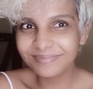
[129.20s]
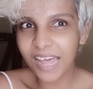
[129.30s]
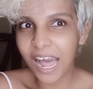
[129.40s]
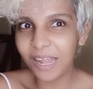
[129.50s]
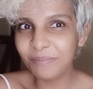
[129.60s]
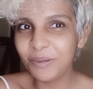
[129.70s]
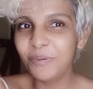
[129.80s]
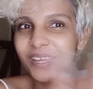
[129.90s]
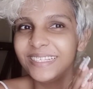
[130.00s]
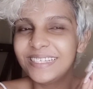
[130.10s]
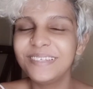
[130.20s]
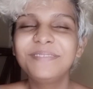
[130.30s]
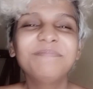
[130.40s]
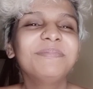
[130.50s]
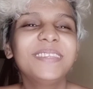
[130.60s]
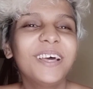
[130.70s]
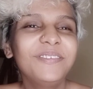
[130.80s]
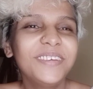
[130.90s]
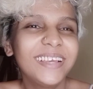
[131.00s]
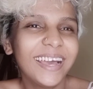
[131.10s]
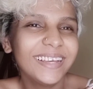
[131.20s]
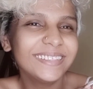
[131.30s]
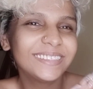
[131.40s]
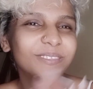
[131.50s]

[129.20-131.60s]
I'll be waiting. Love you guys.